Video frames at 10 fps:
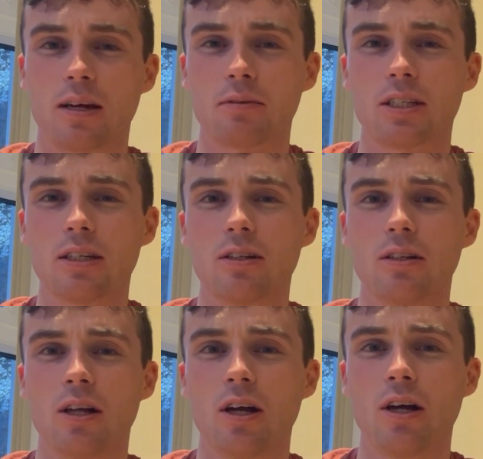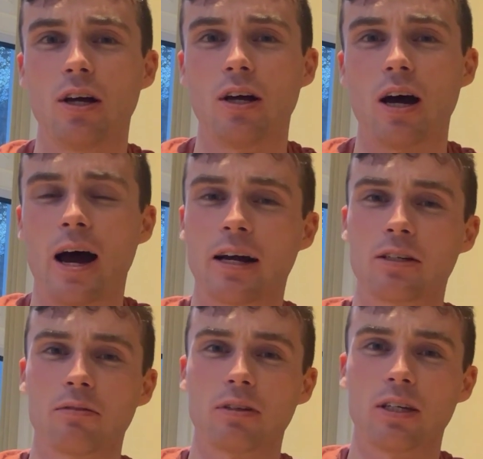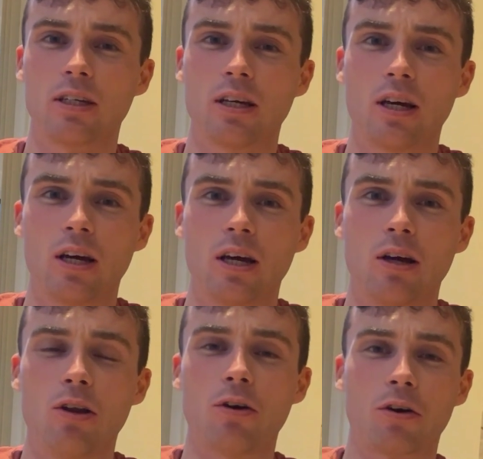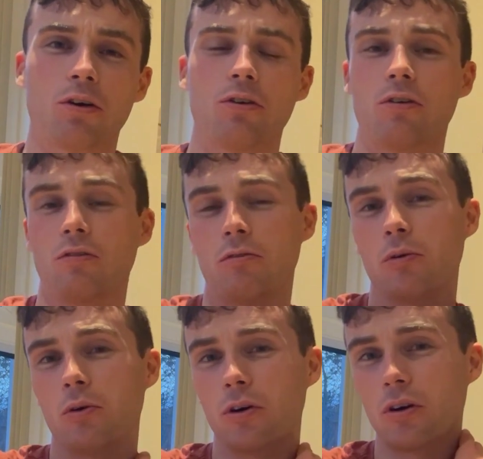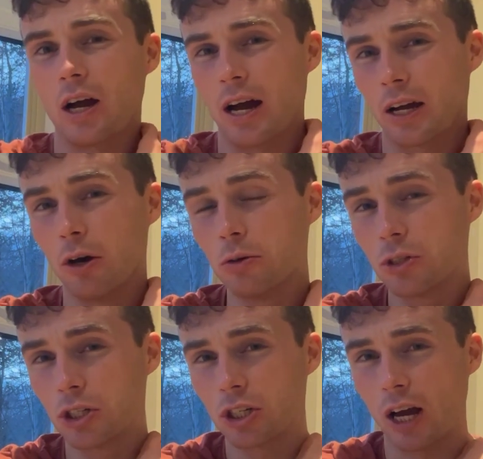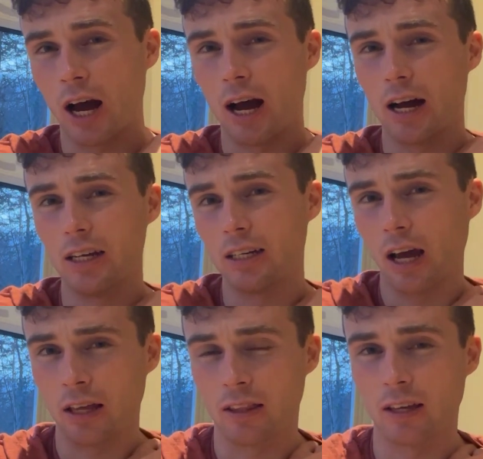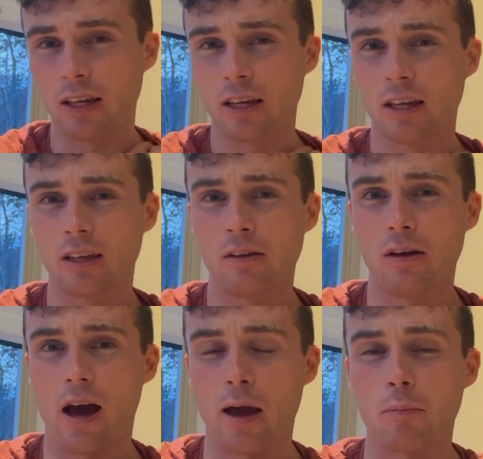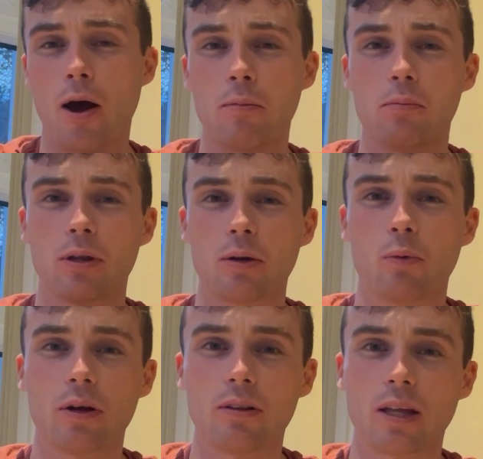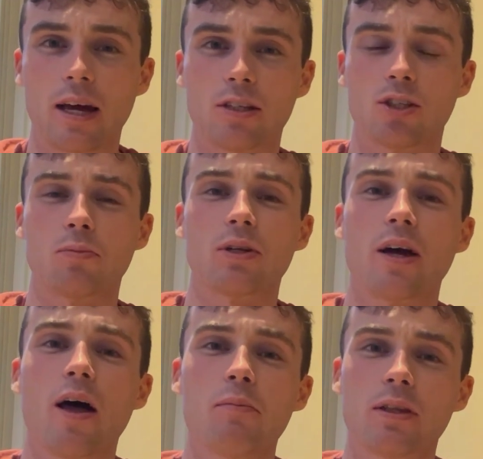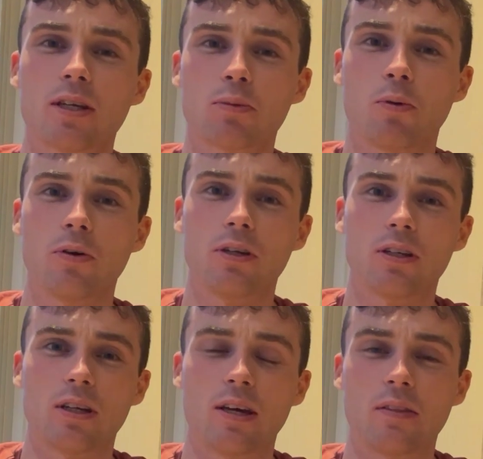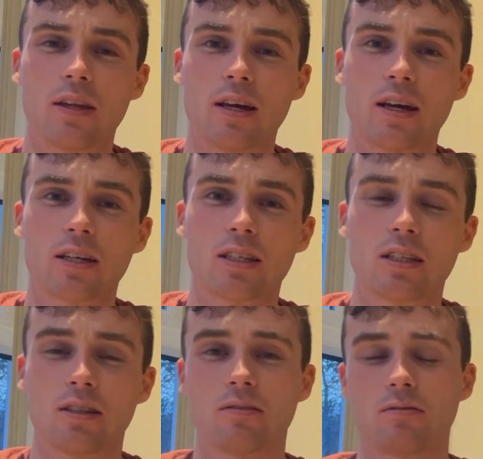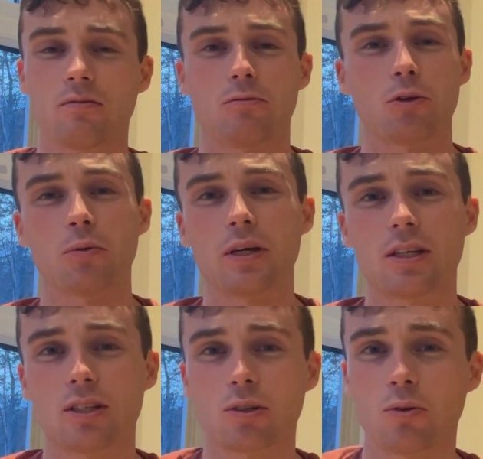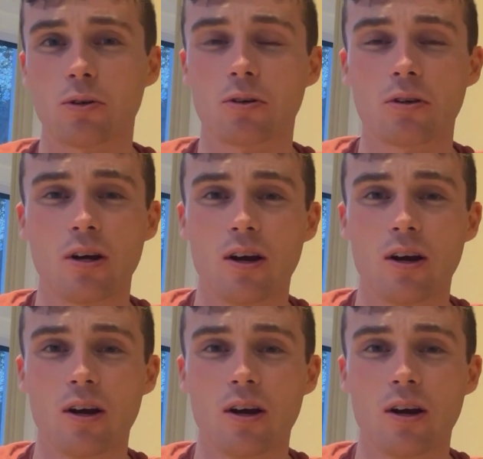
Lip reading: I'm still actively looking for a coach, and I think I probably will get someone to help me at this point in the next few weeks or